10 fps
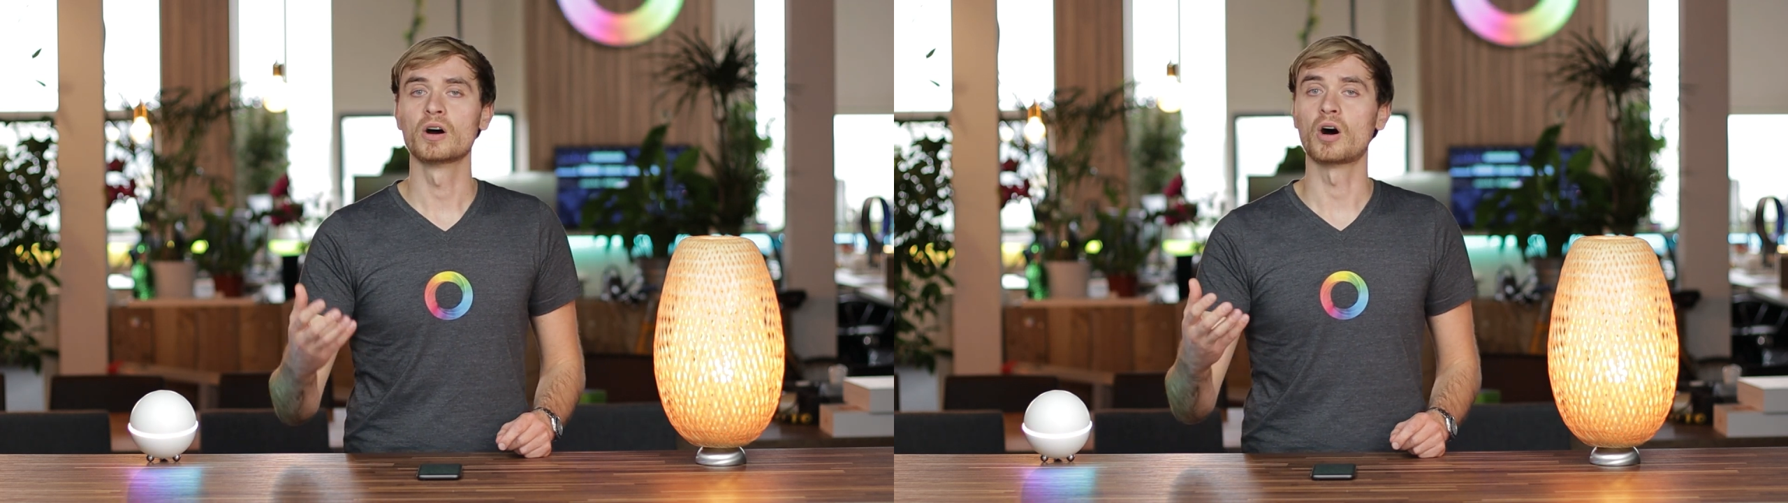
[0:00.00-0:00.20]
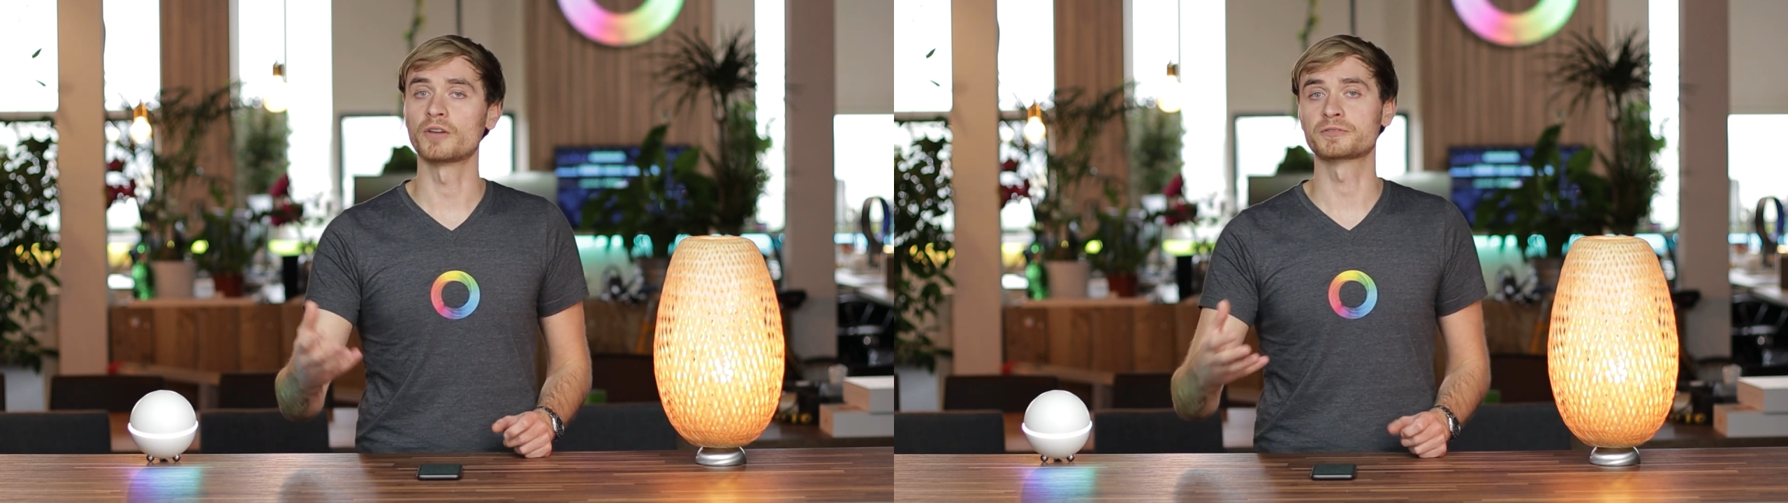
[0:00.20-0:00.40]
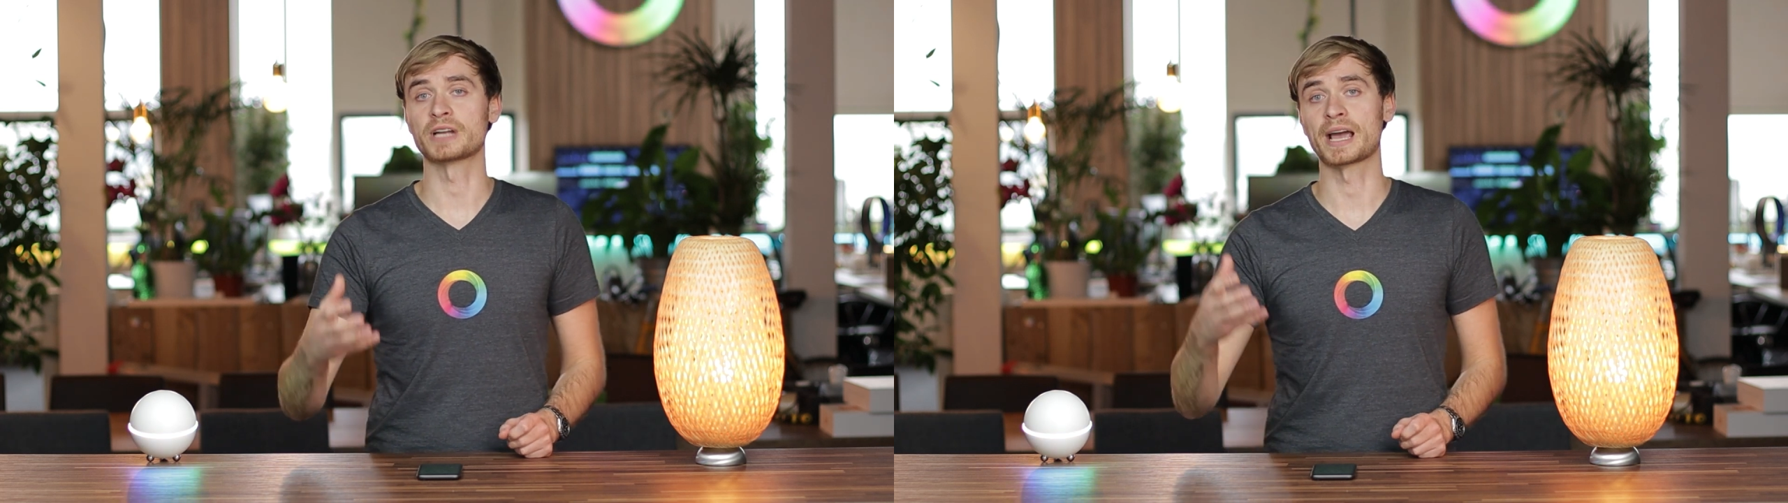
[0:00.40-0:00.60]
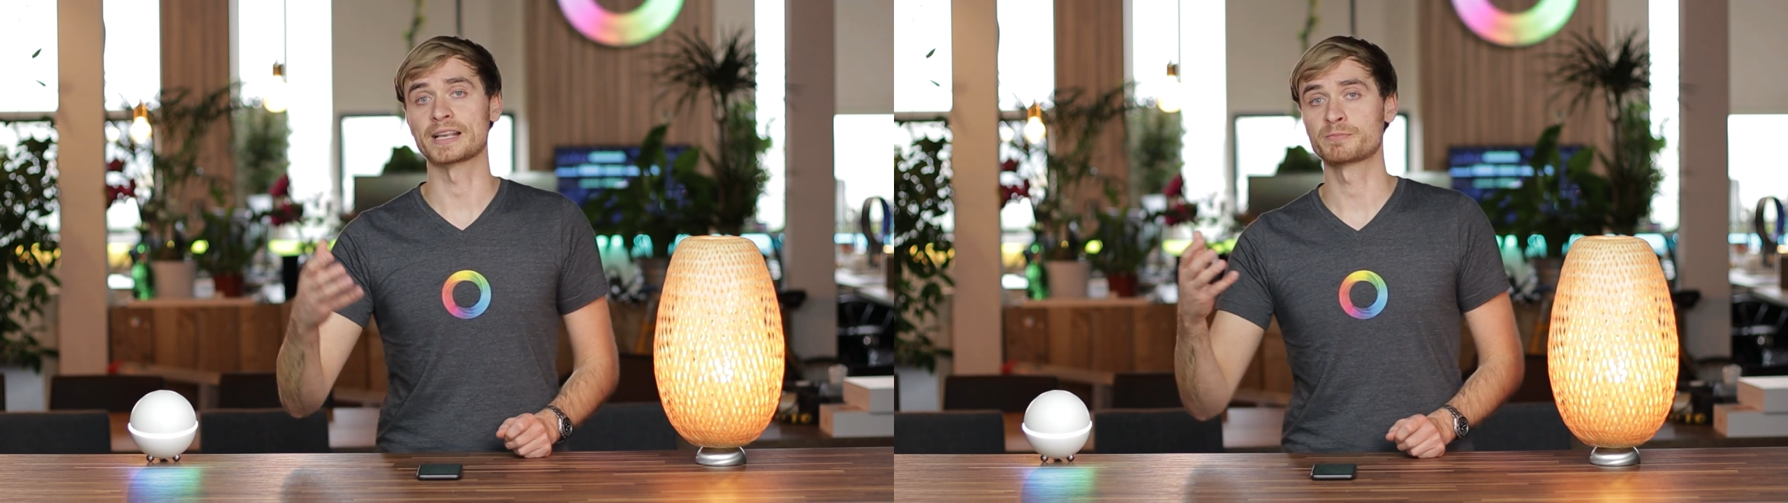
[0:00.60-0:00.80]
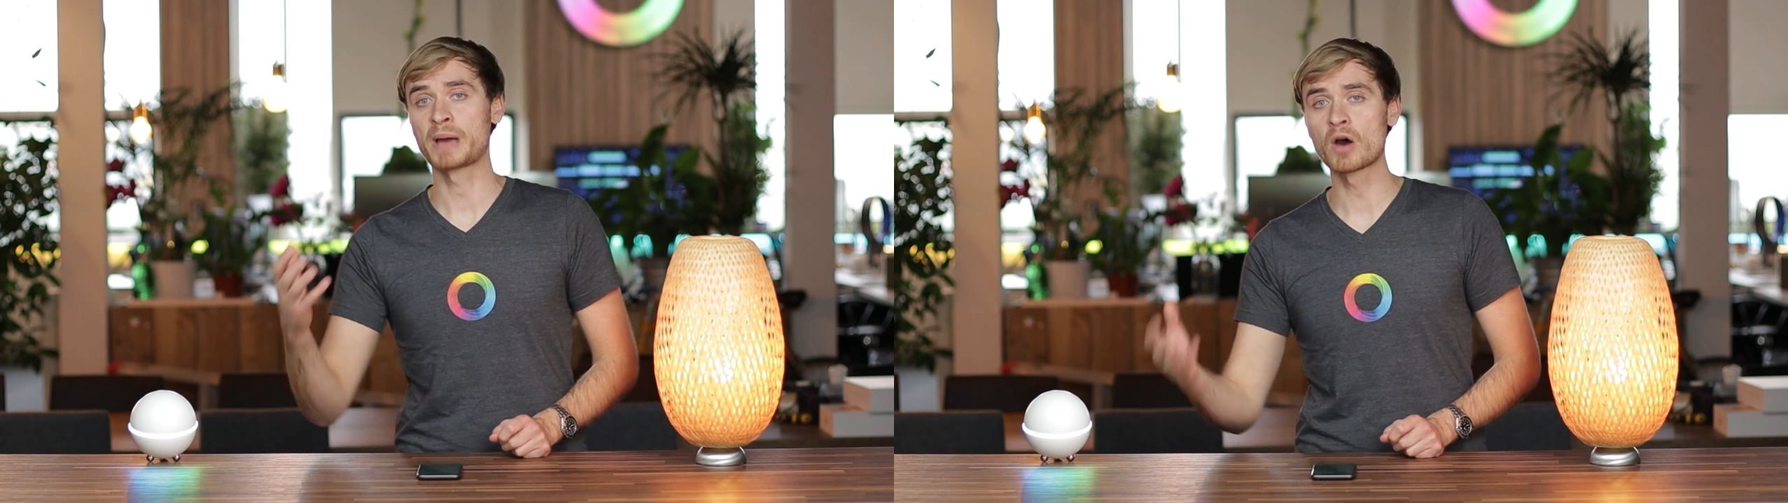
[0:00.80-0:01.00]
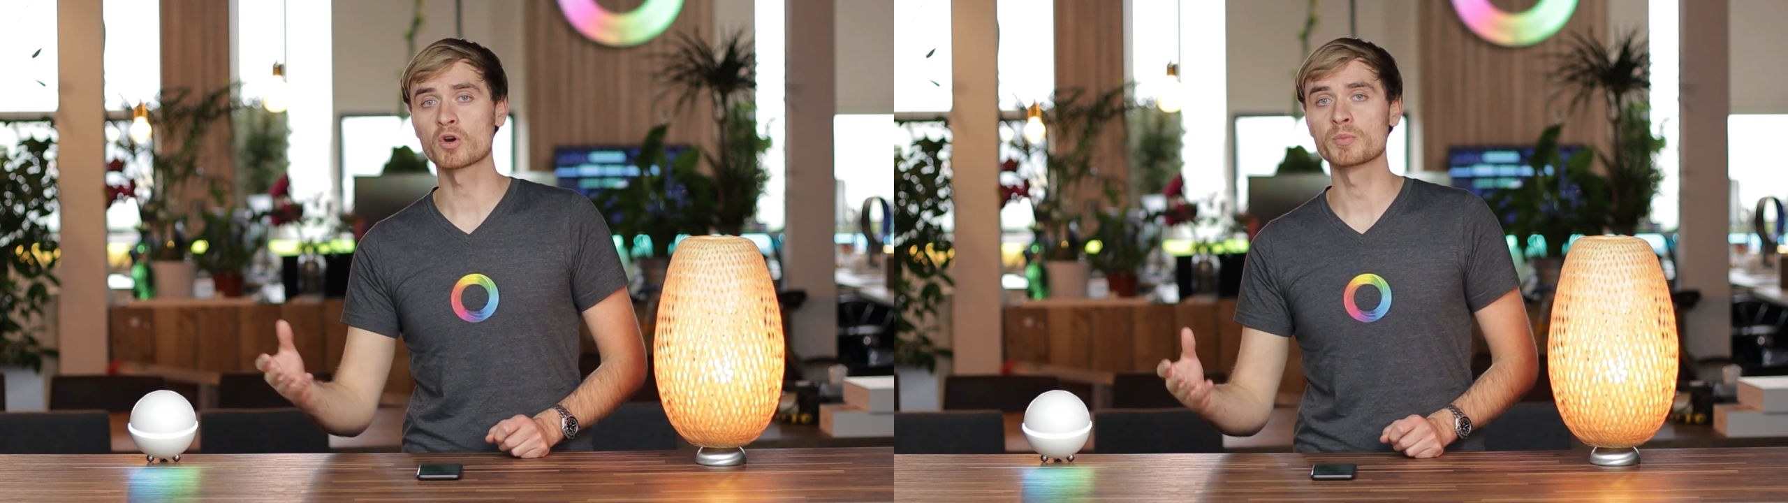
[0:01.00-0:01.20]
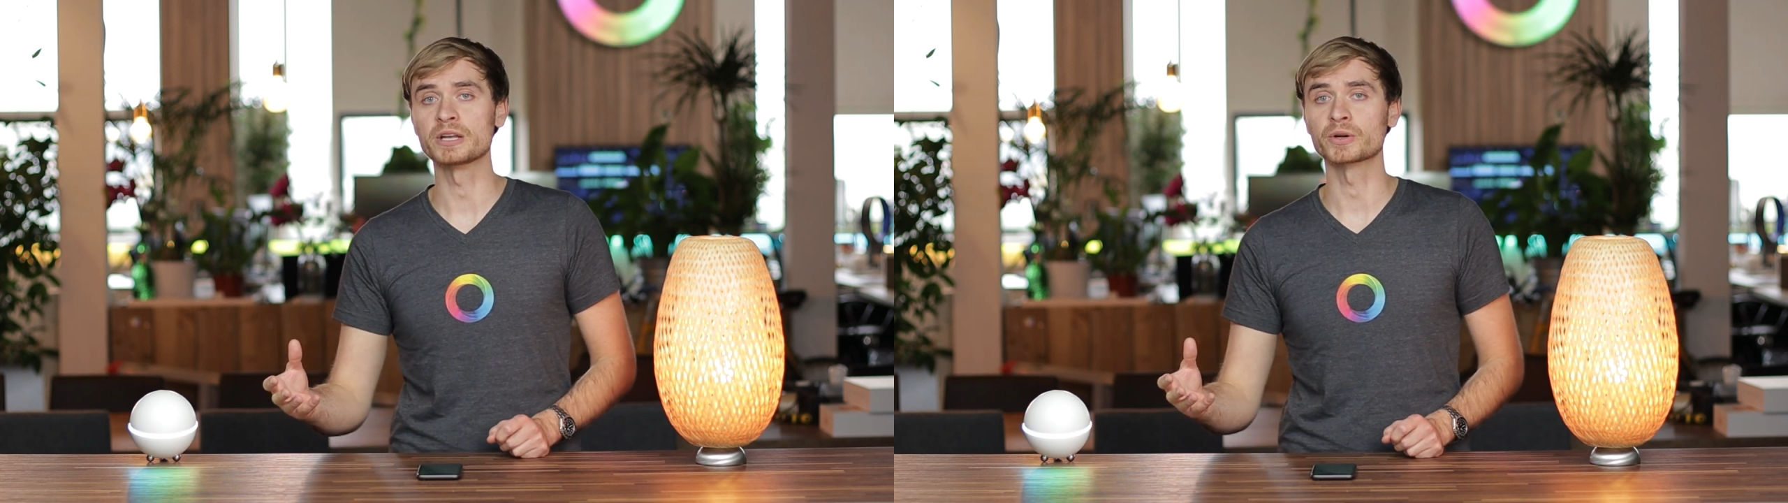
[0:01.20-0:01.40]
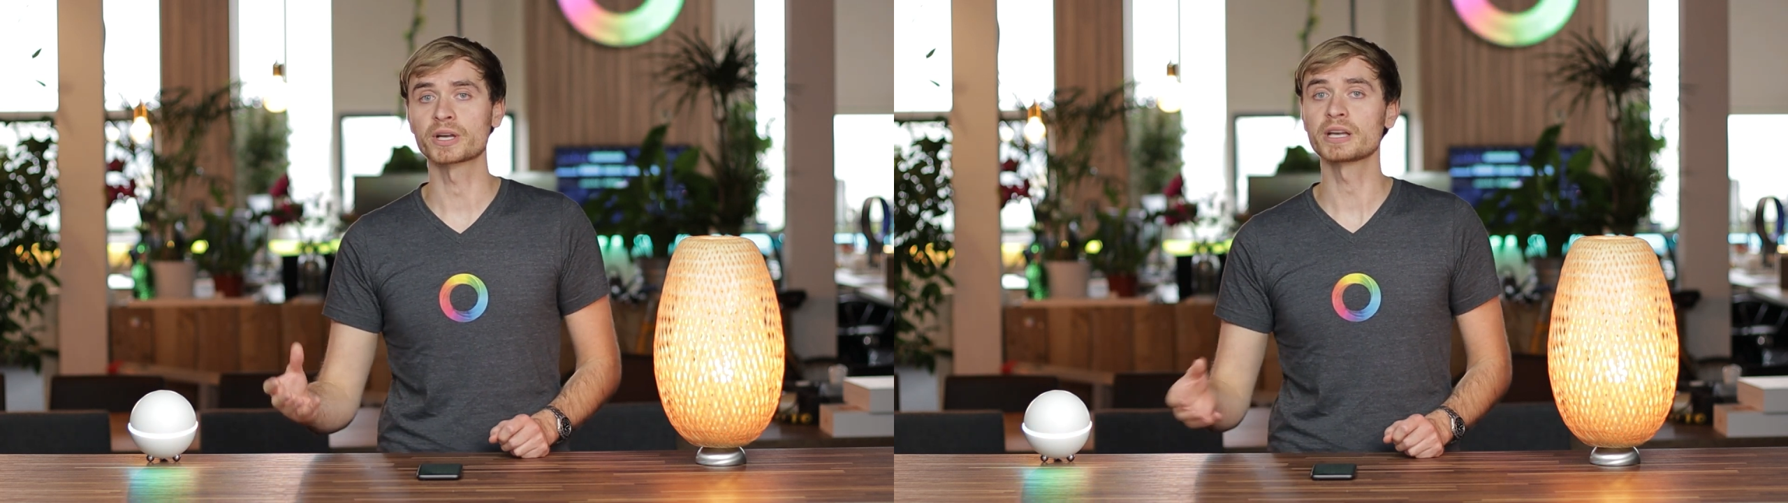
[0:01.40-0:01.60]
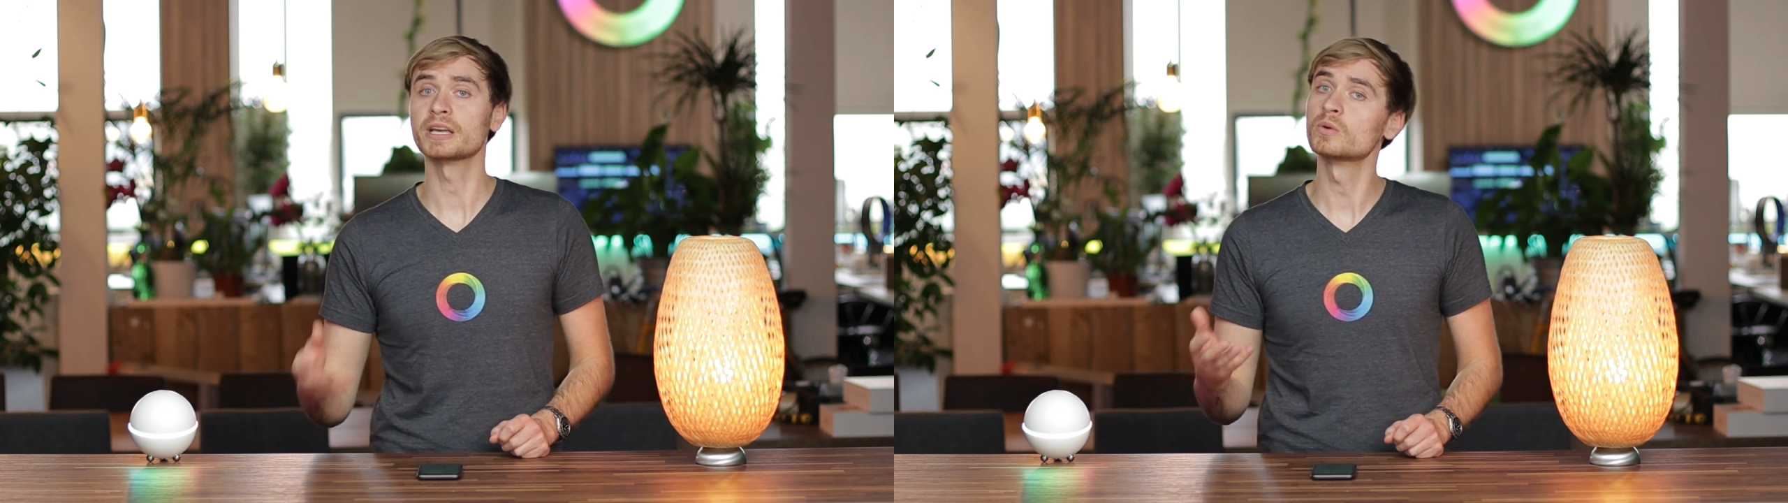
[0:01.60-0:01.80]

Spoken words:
often has power metering,